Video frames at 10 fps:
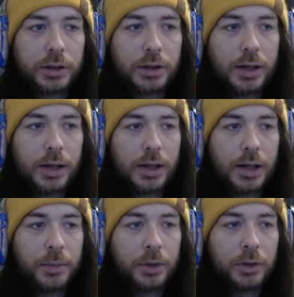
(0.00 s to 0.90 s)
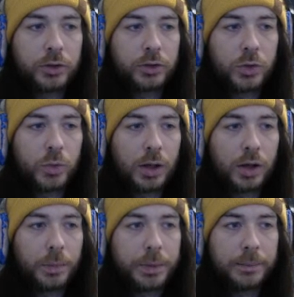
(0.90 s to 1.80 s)
and I'm going to do a
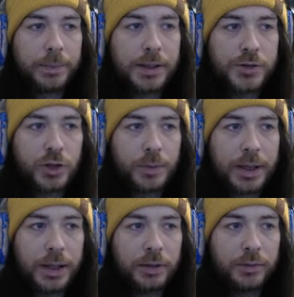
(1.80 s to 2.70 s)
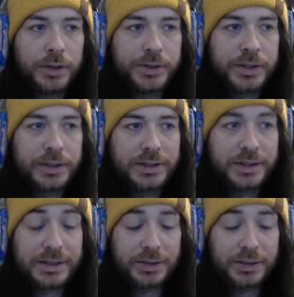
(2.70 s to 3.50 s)
copy and paste job here. The reason is, is it's